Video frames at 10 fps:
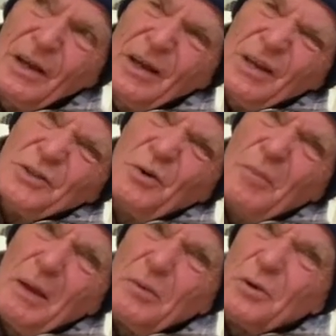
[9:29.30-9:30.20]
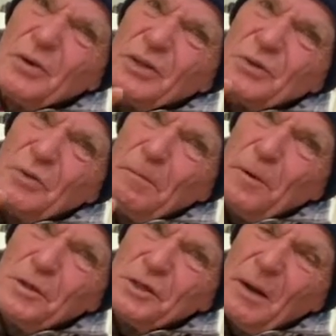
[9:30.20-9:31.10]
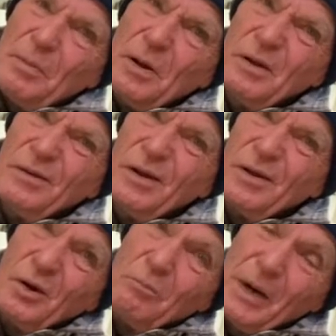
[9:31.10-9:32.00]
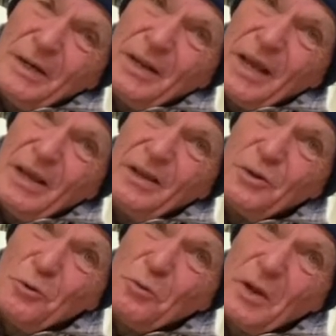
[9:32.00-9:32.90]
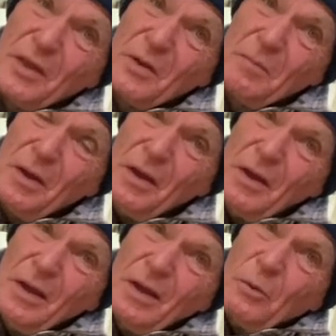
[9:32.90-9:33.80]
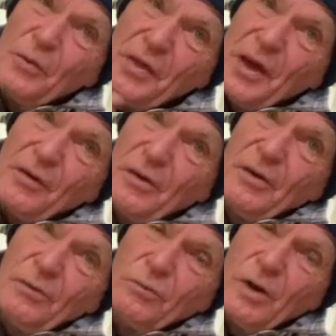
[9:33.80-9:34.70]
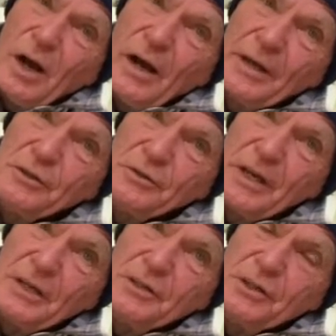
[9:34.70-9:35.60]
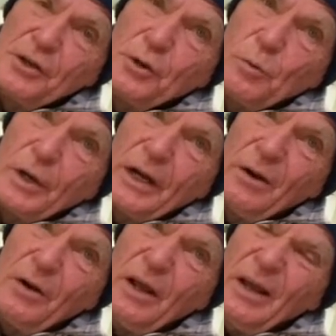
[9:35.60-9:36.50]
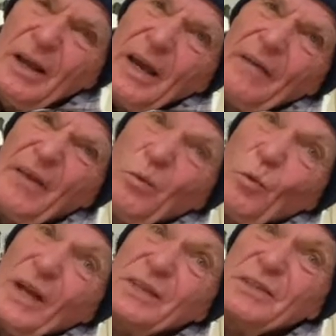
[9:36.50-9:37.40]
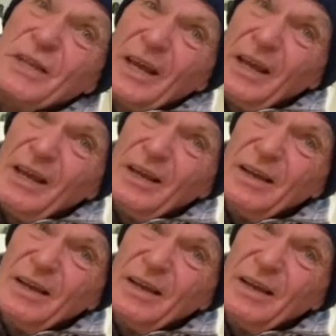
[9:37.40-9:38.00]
So maybe you could do the push-up, Monday, do 3 of them with the other exercises in your workout, and then Wednesday